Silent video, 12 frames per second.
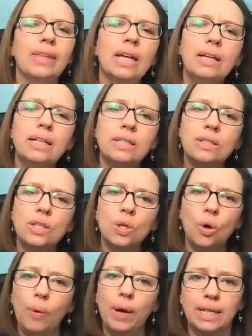It's the
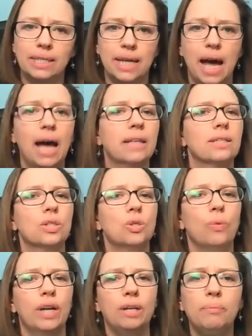quick task,
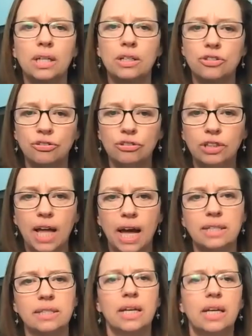20 minutes or
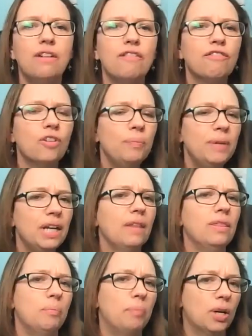less. For me on
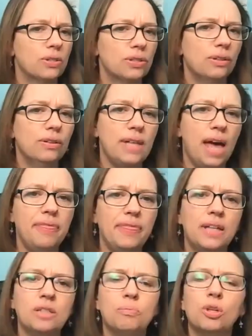the personal side,
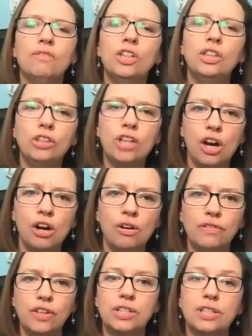that's more of a low
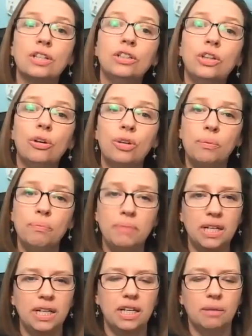versus a low to
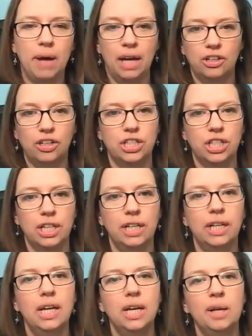medium energy,
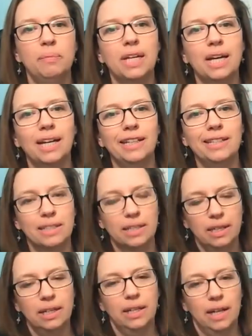because
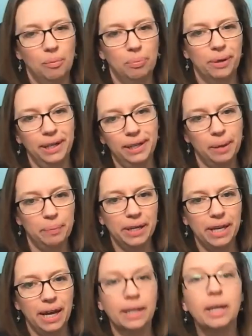I'll bring it up
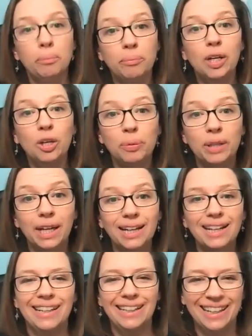again, meal
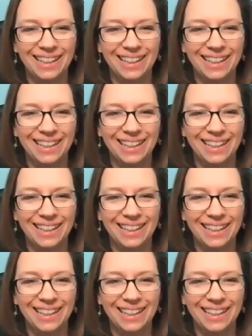planning.